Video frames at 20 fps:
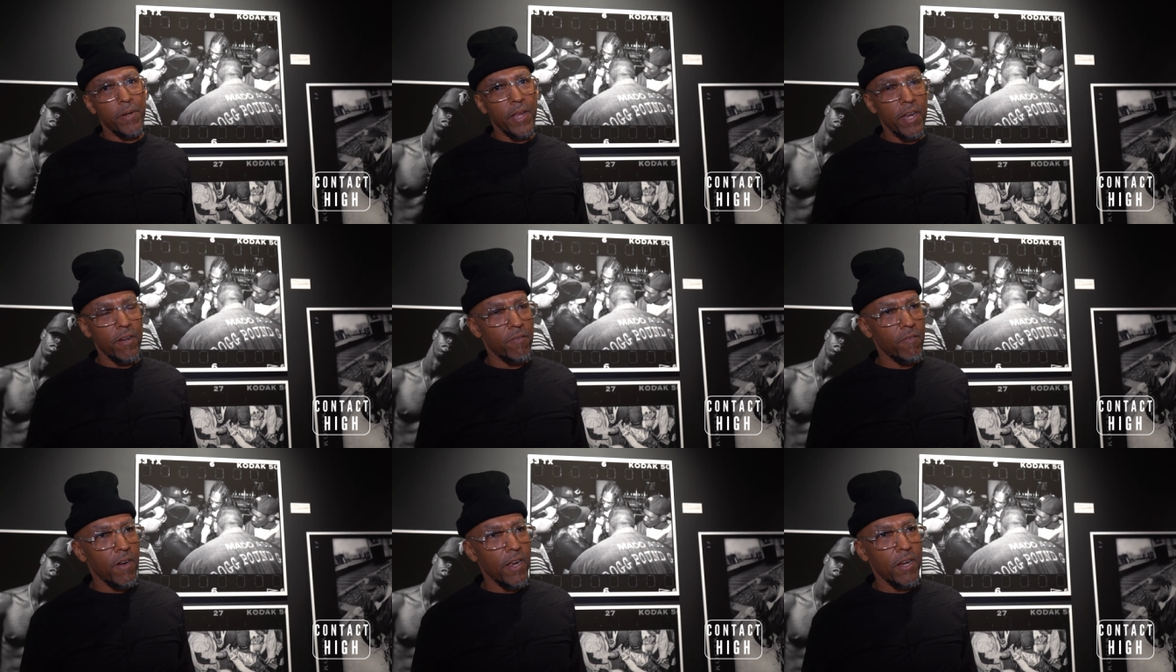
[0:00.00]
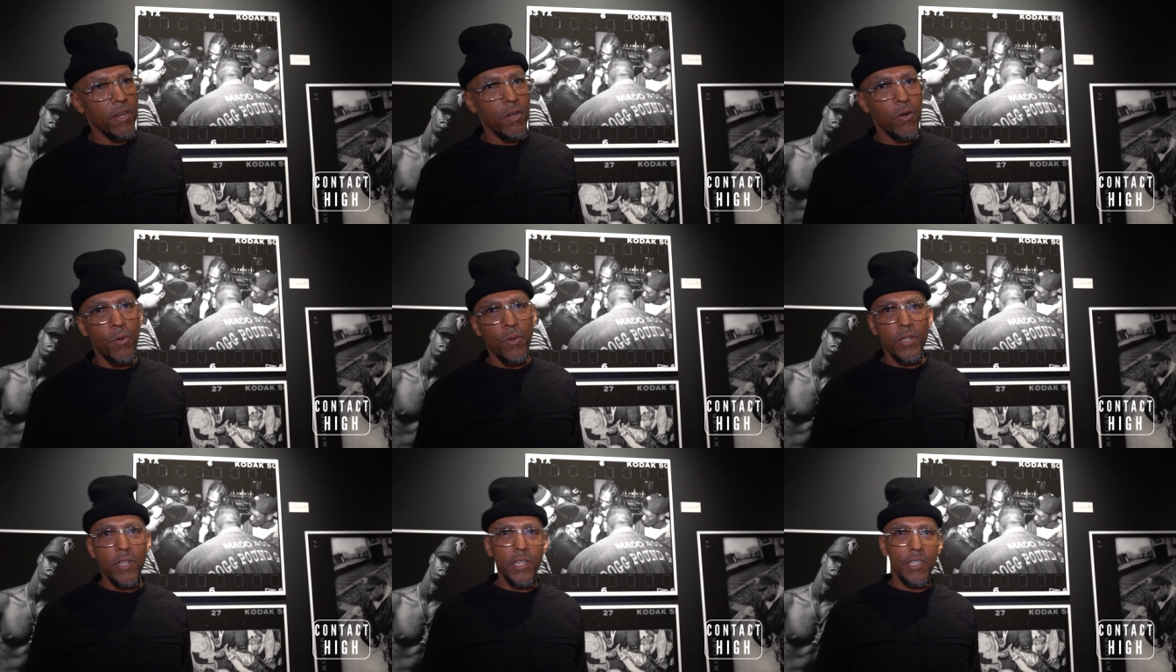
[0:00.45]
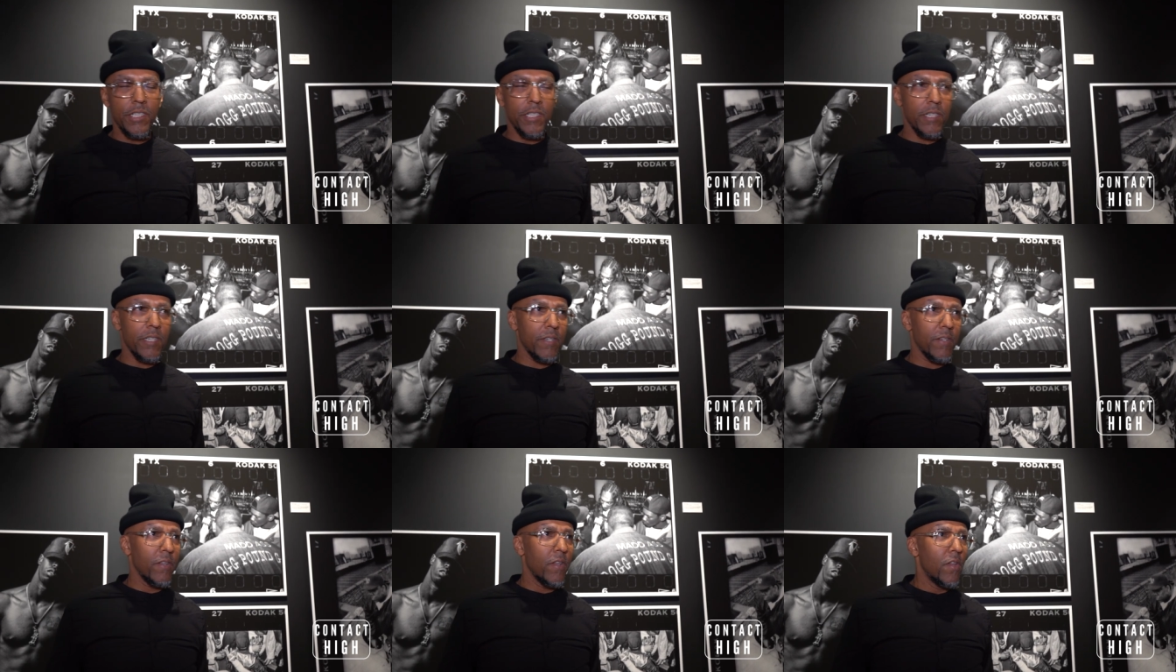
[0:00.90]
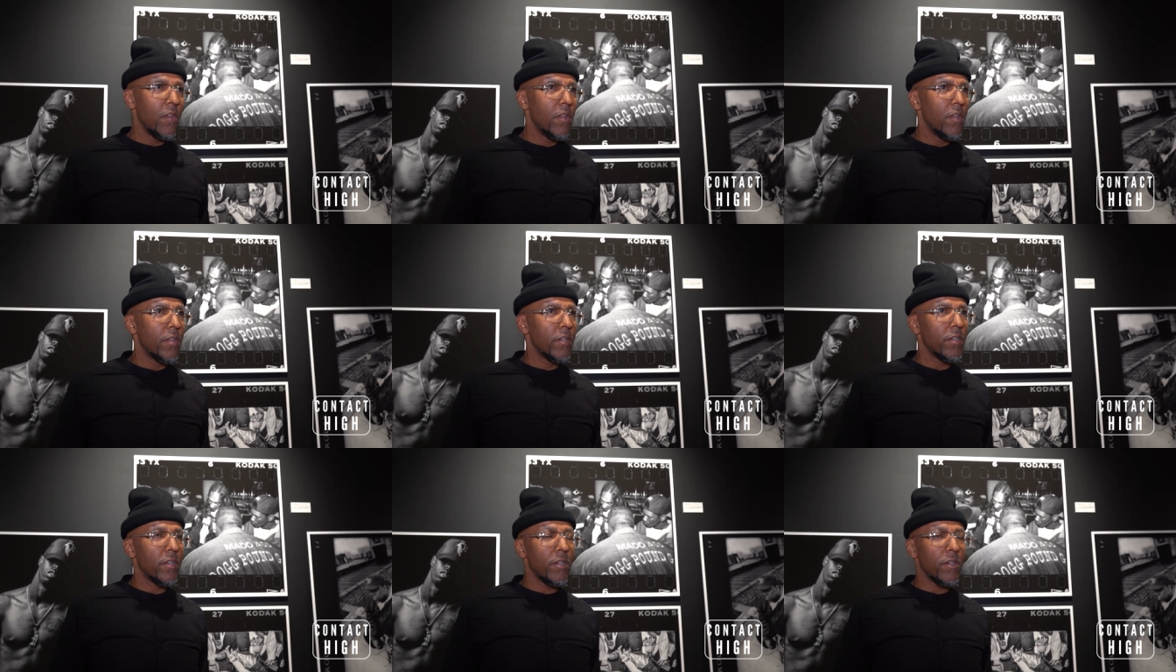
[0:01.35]
Black Rock Coalition,
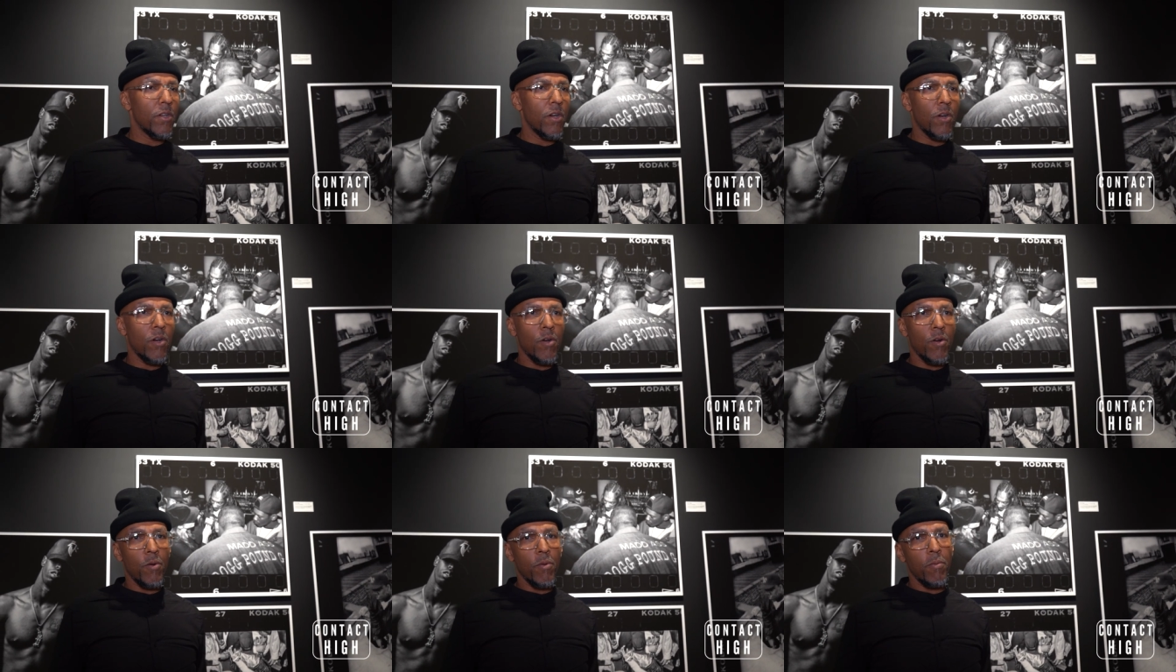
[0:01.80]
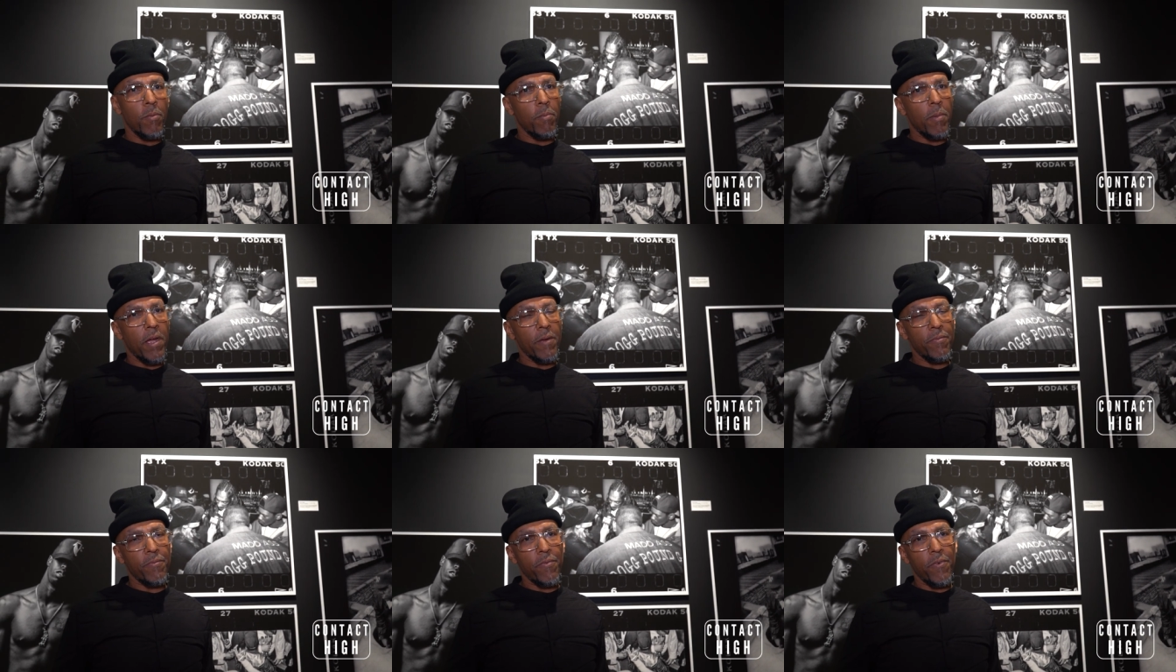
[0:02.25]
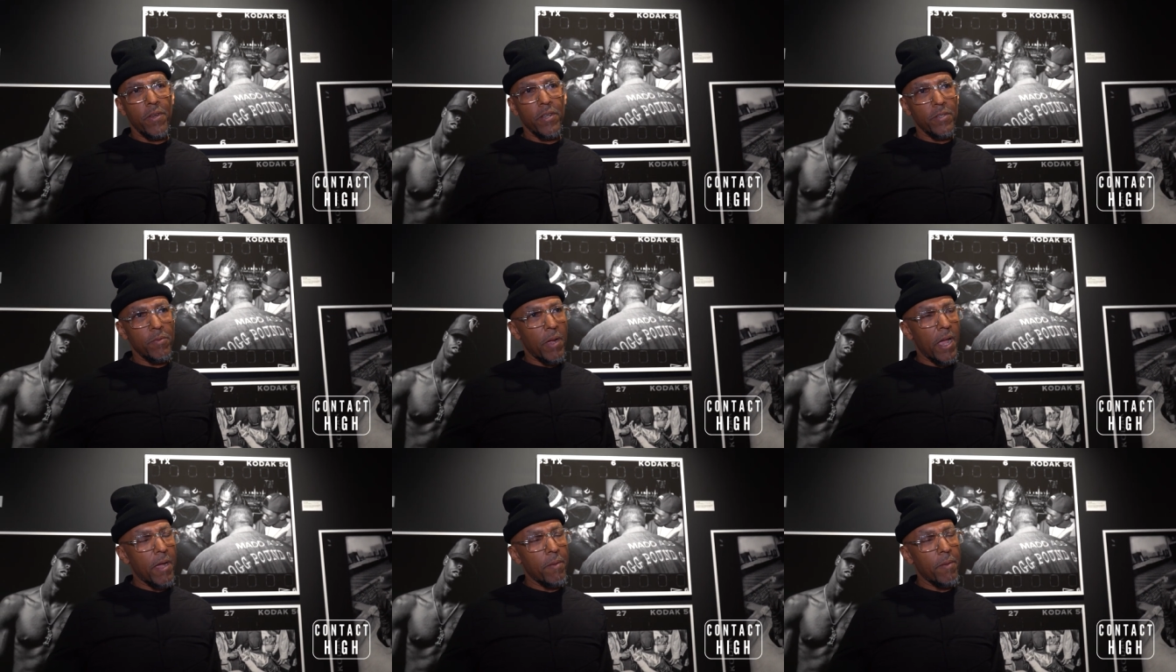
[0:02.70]
you know, my friends.